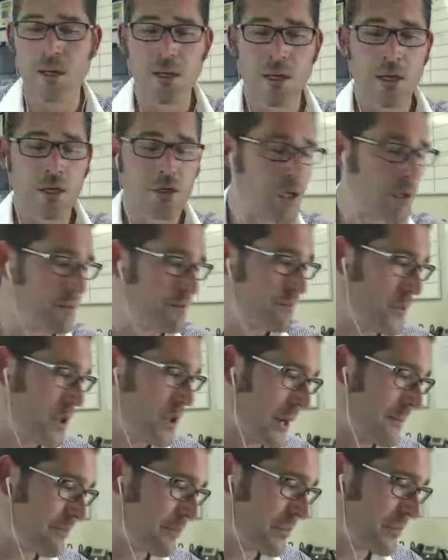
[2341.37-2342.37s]
So,
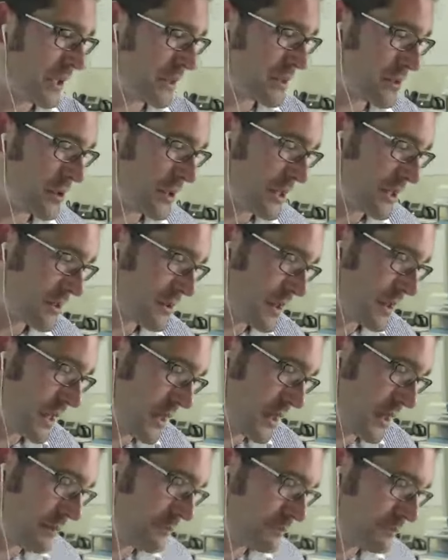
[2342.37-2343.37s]
okay, let's do this.
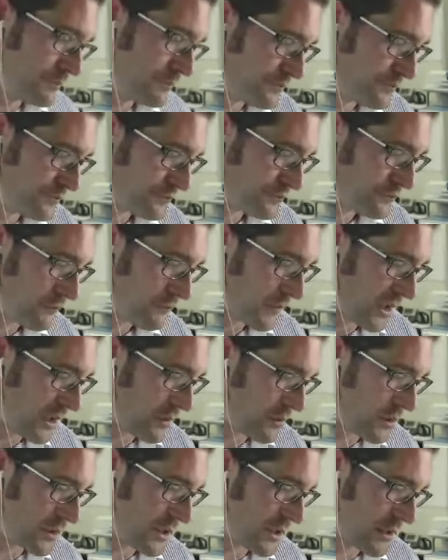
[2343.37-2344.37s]
Um,
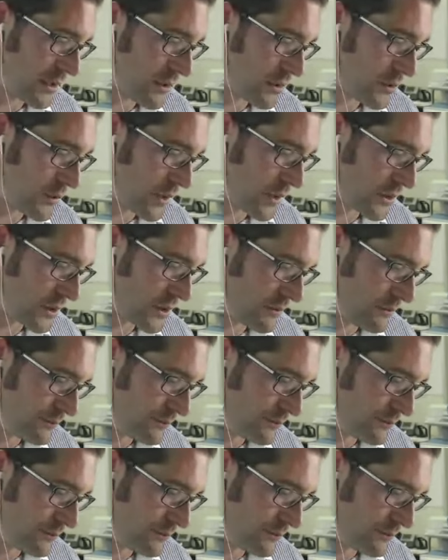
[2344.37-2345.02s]
want to take another question?